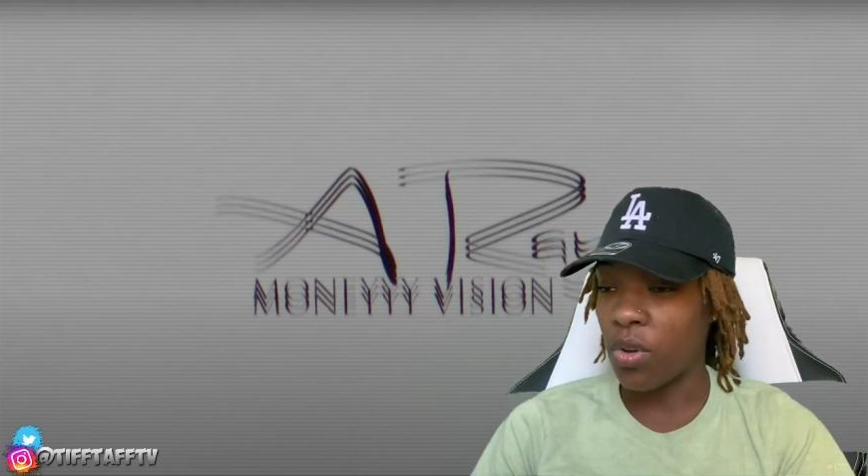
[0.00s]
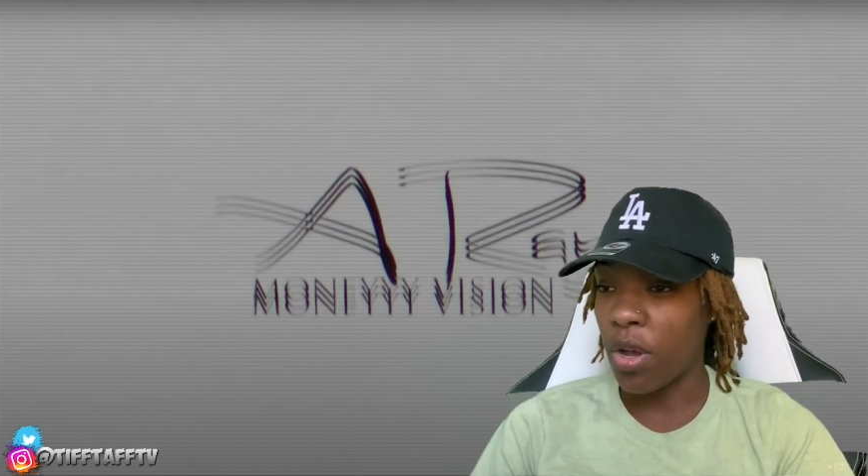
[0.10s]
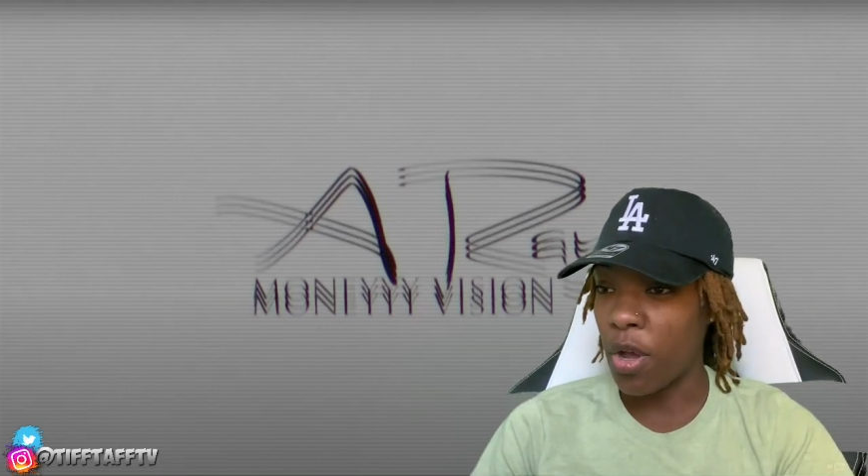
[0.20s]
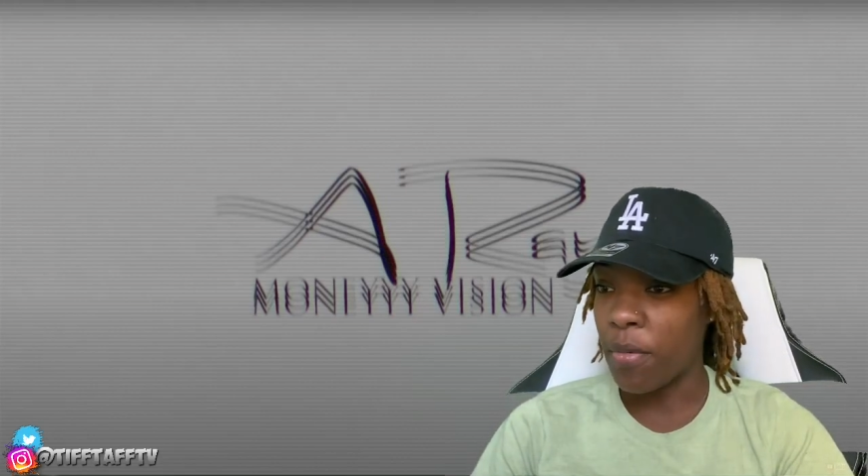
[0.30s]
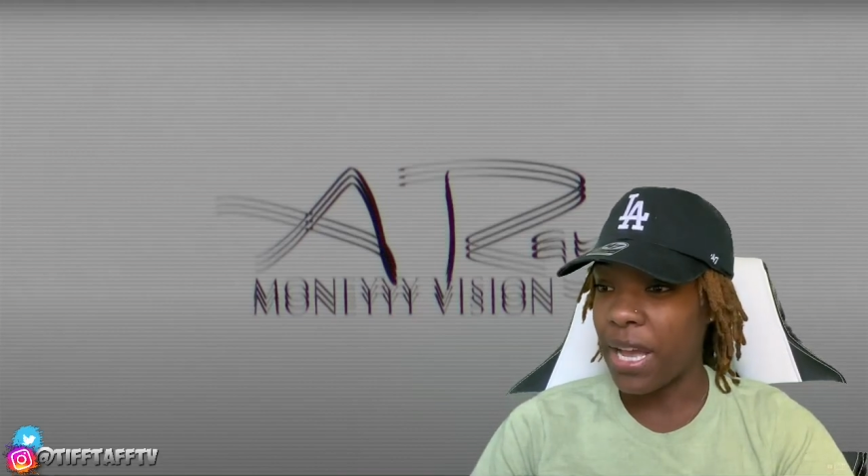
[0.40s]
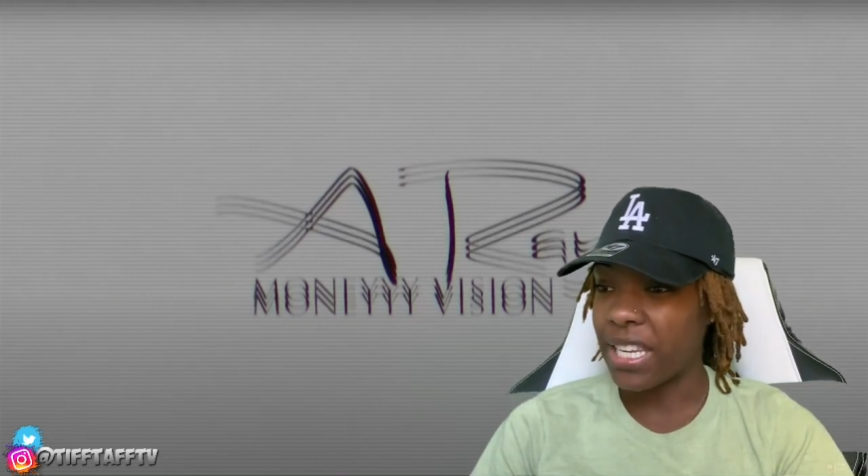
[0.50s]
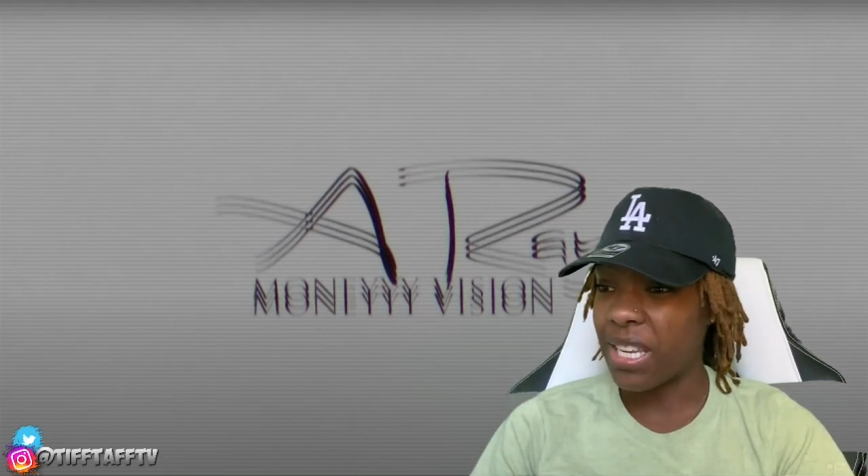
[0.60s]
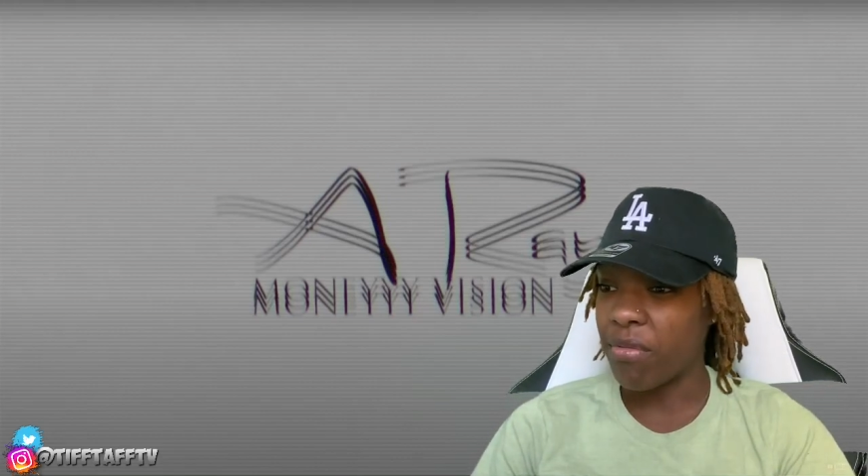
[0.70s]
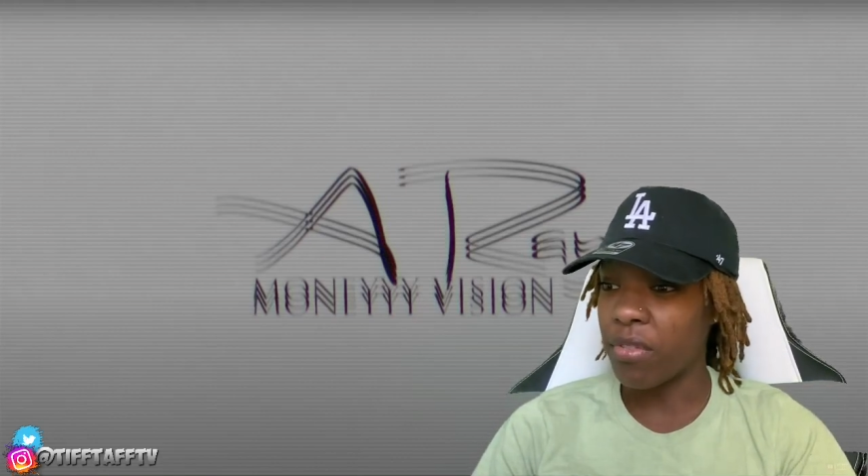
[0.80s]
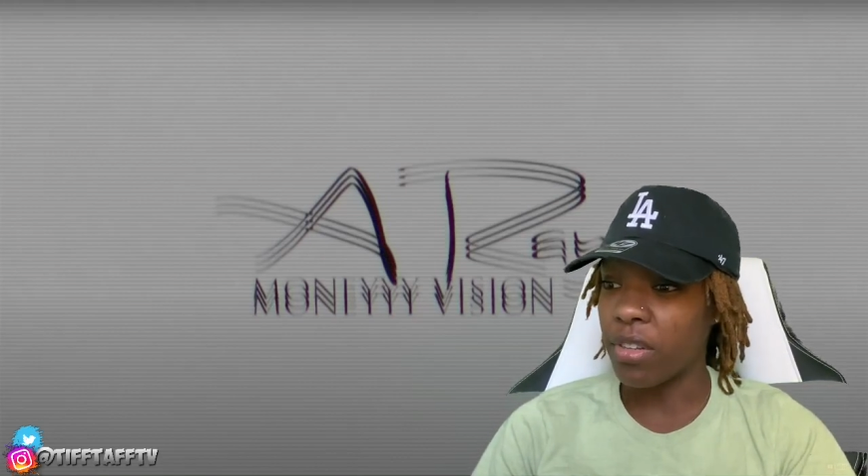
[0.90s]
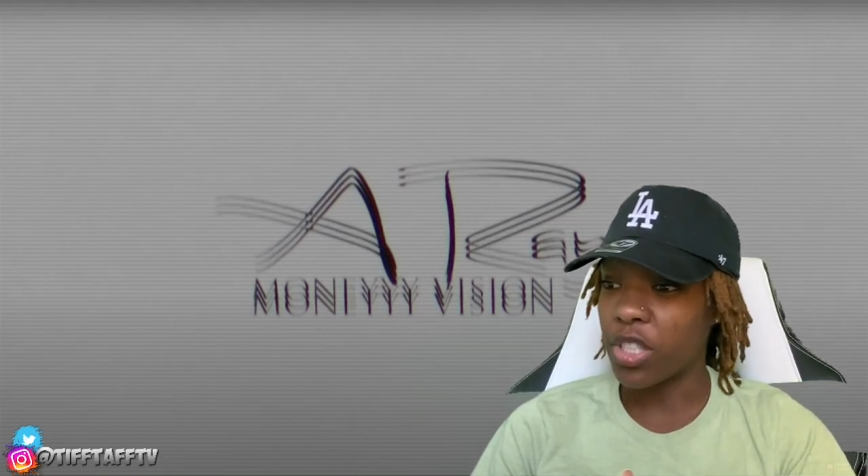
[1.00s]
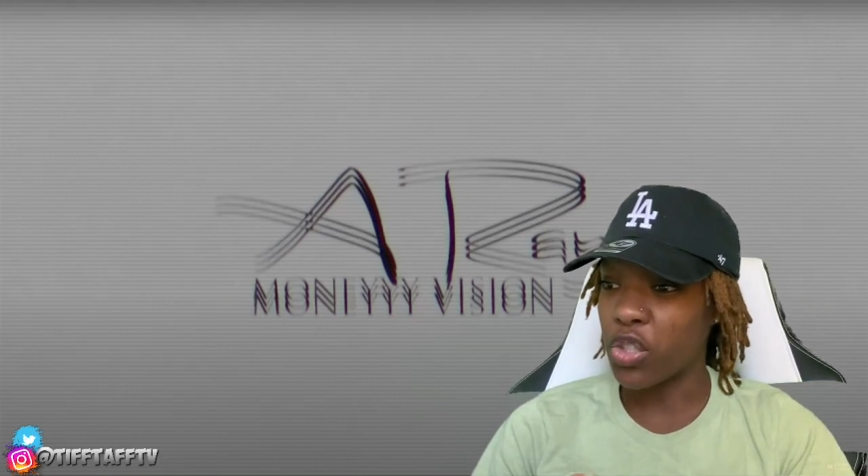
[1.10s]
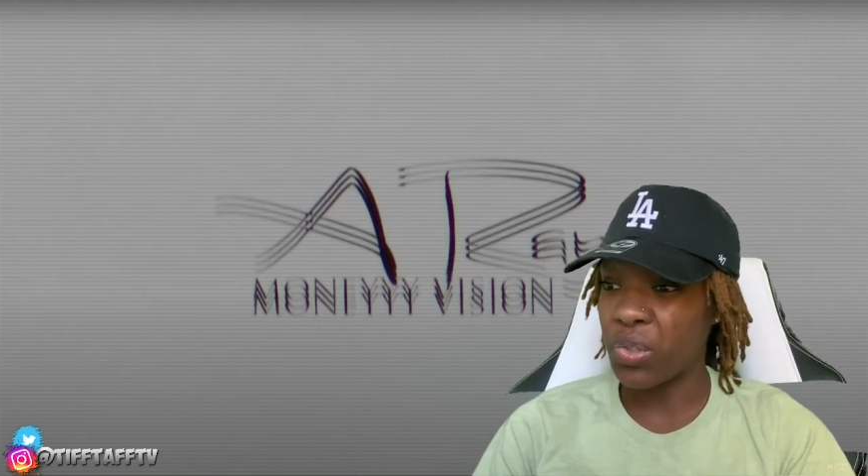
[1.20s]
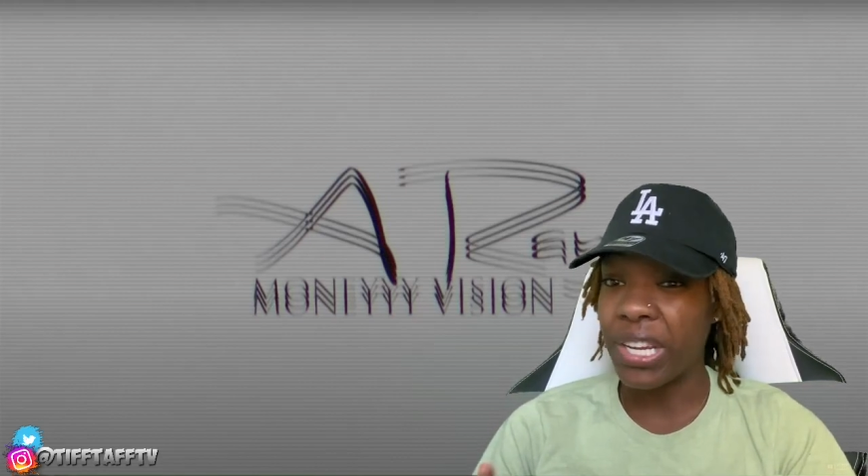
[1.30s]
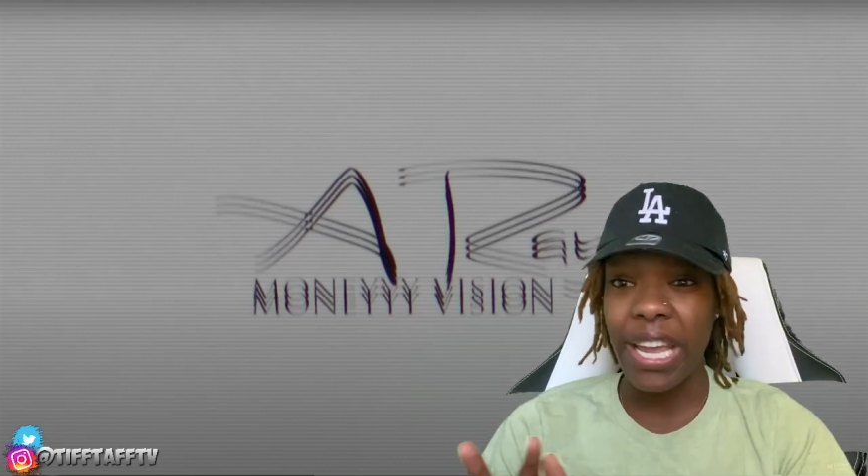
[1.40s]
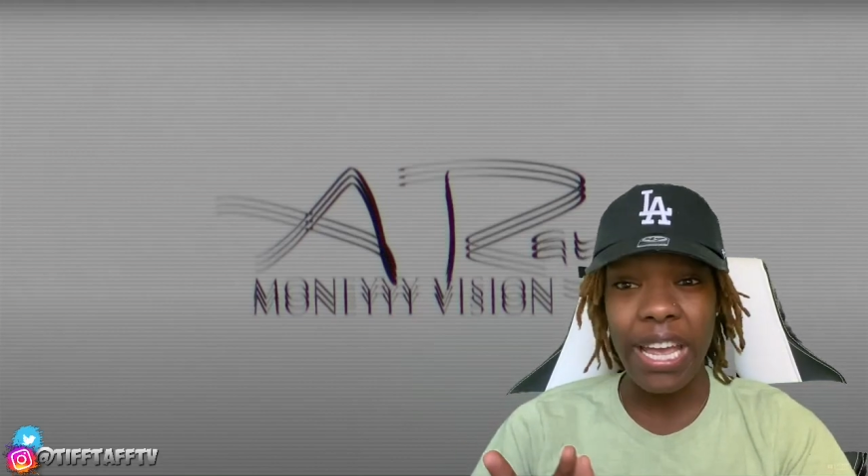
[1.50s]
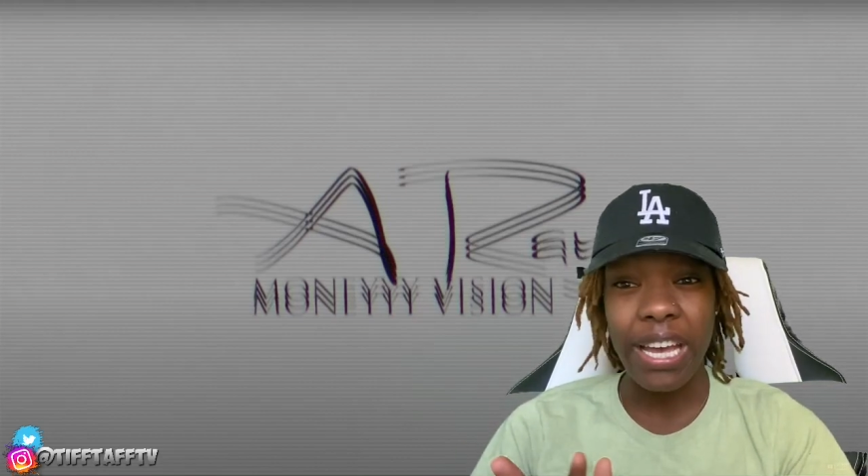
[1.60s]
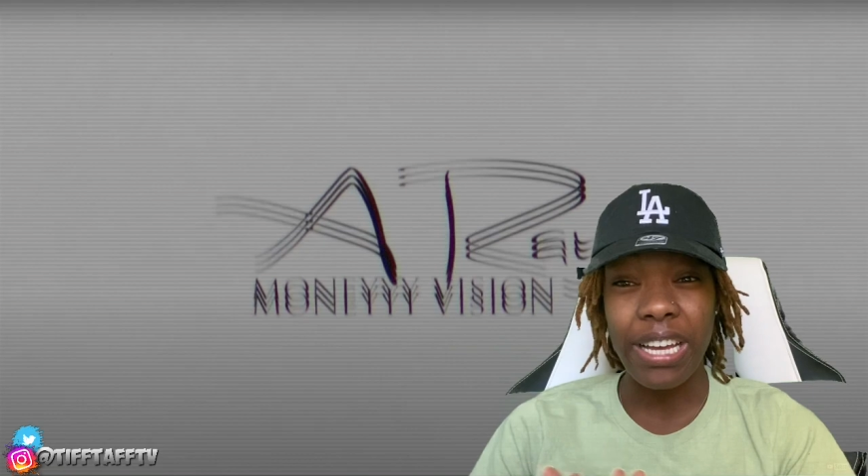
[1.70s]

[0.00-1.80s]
I give it a straight